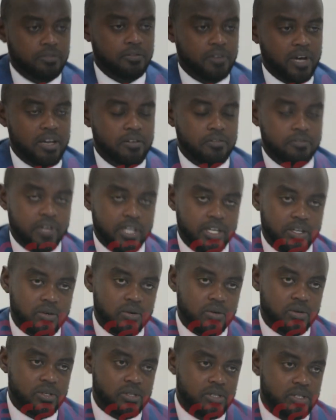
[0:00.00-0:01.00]
5
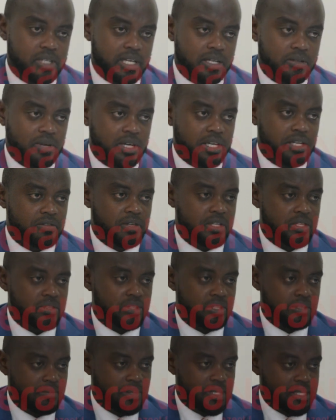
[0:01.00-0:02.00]
vehicles that were given to
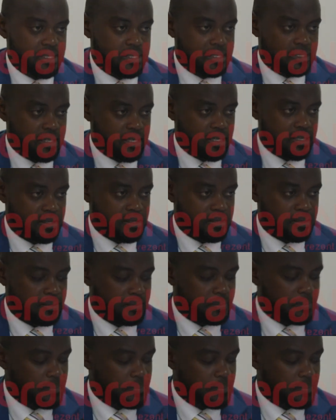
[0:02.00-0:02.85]
the ministers.